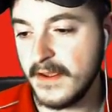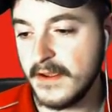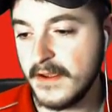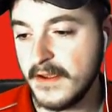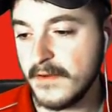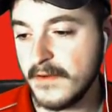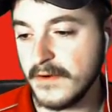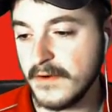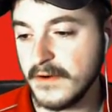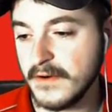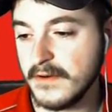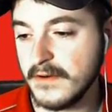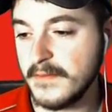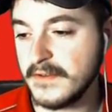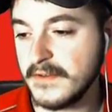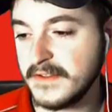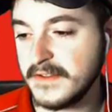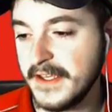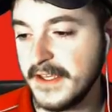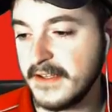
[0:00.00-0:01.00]
were
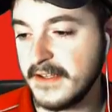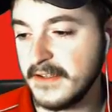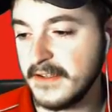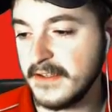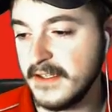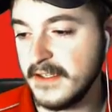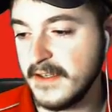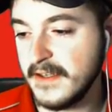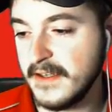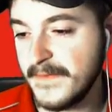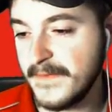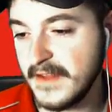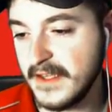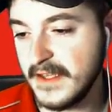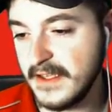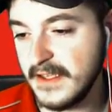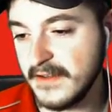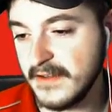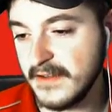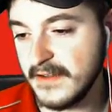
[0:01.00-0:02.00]
most likely
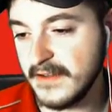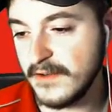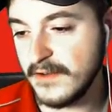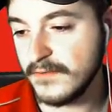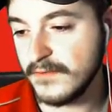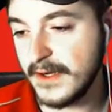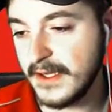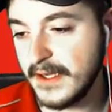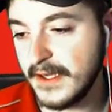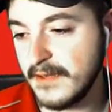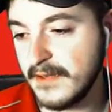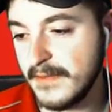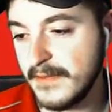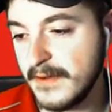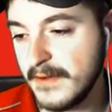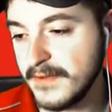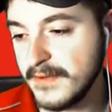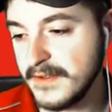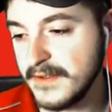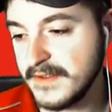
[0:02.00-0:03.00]
the low-ranking
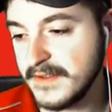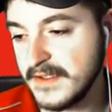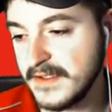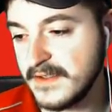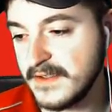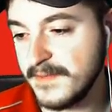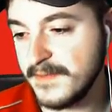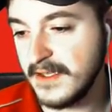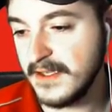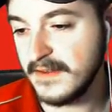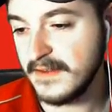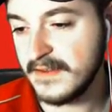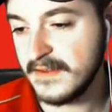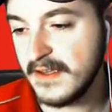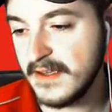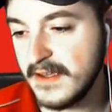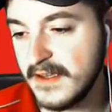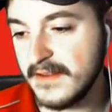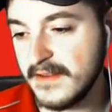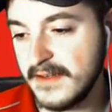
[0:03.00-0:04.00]
members. This means
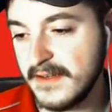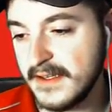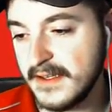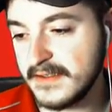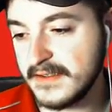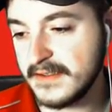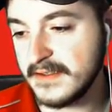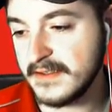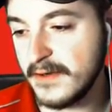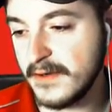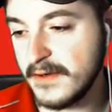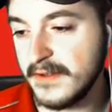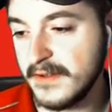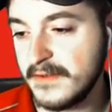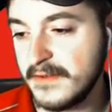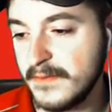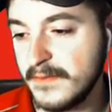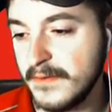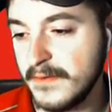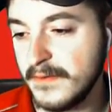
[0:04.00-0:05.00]
the next opponents
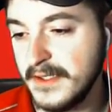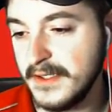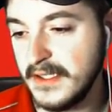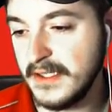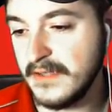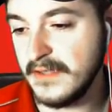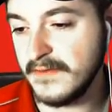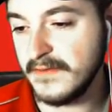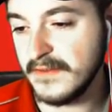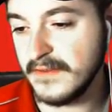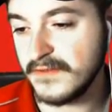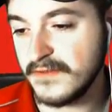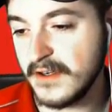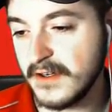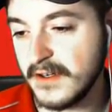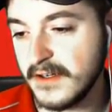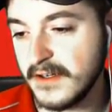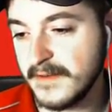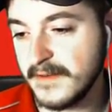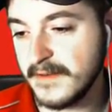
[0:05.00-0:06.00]
will be even
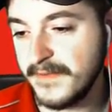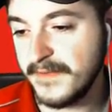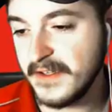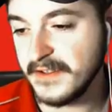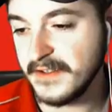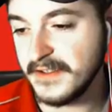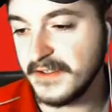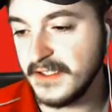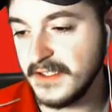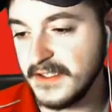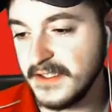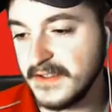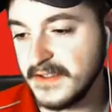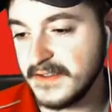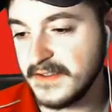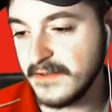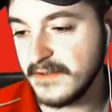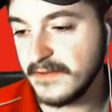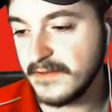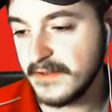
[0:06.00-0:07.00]
stronger. Geez,
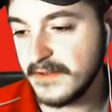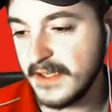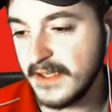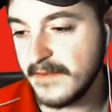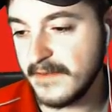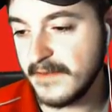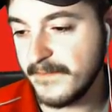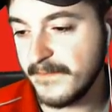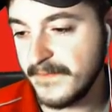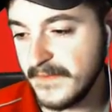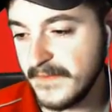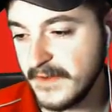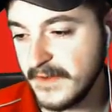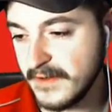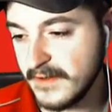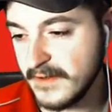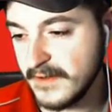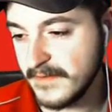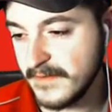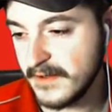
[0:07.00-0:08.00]
don't get
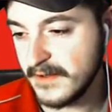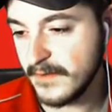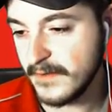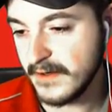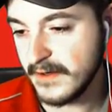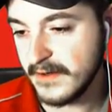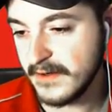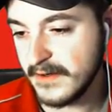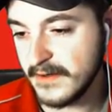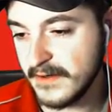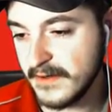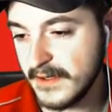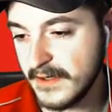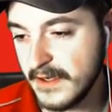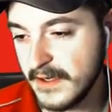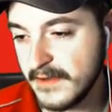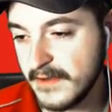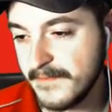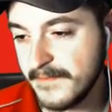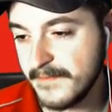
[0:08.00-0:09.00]
your underwear in a
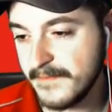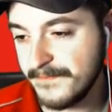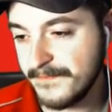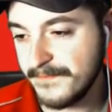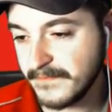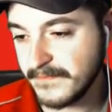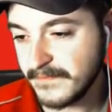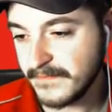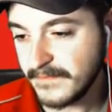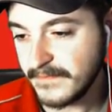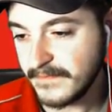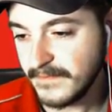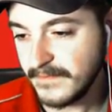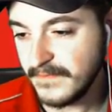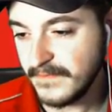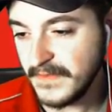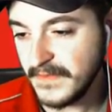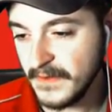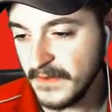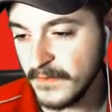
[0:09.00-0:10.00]
knot.
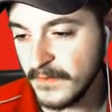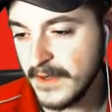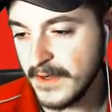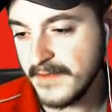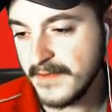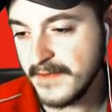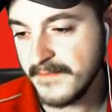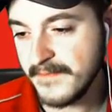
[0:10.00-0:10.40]
What?